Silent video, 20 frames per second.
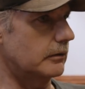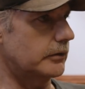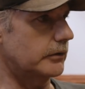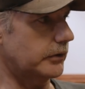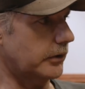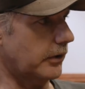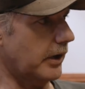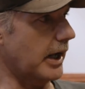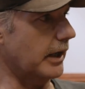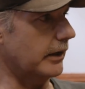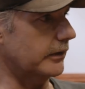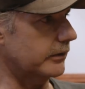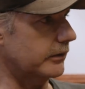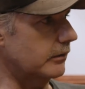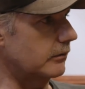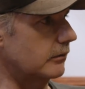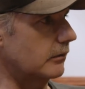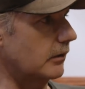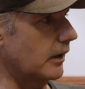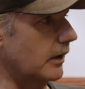
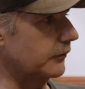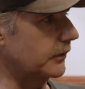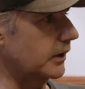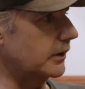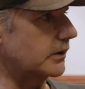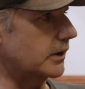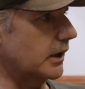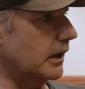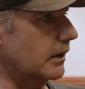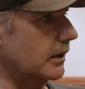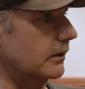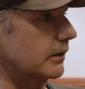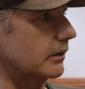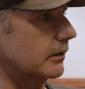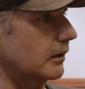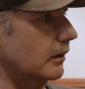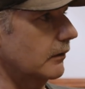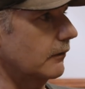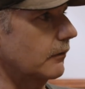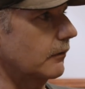tracks that we'll have to
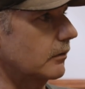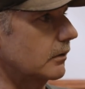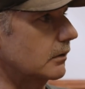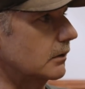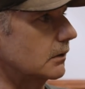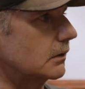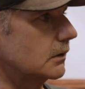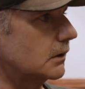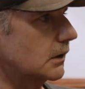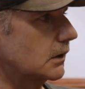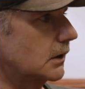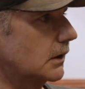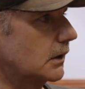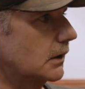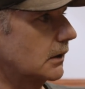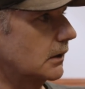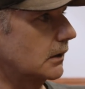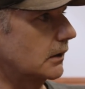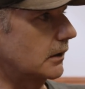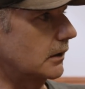change stuff for.
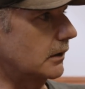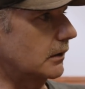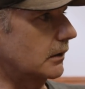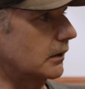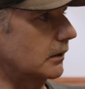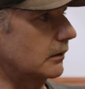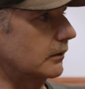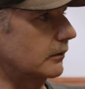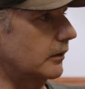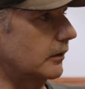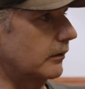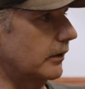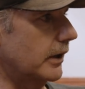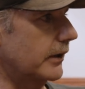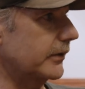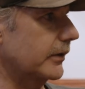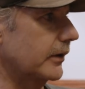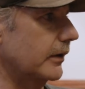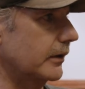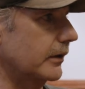The
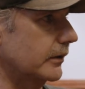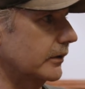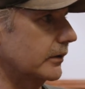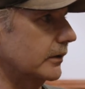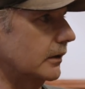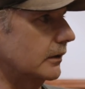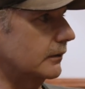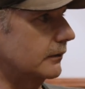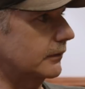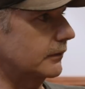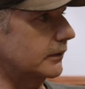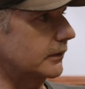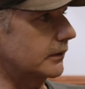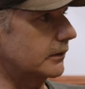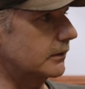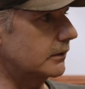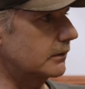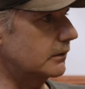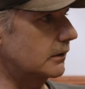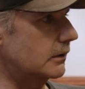rest of the stuff
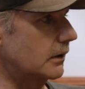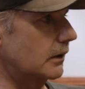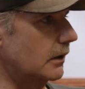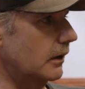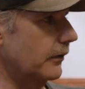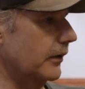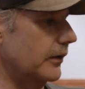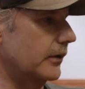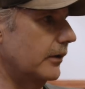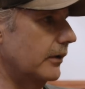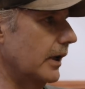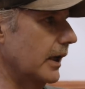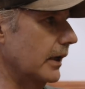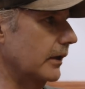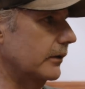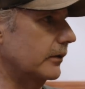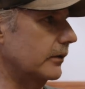is, the drag